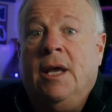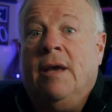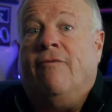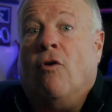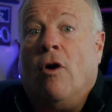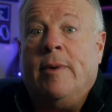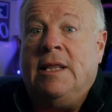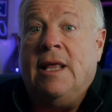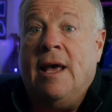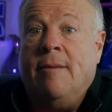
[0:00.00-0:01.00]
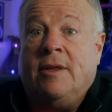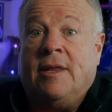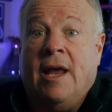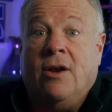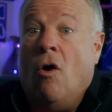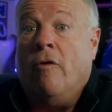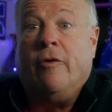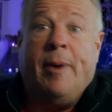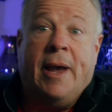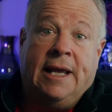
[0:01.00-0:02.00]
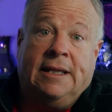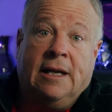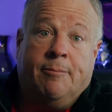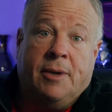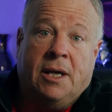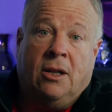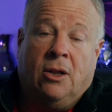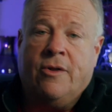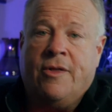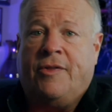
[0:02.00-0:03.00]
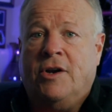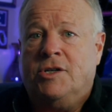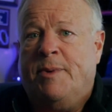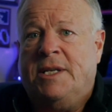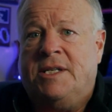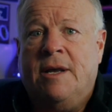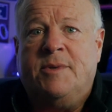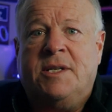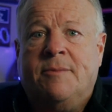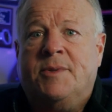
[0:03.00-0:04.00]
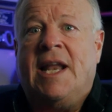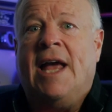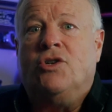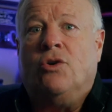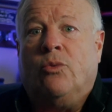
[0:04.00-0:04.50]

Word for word: informing them that they'd overpaid their bill or that there's been some substantial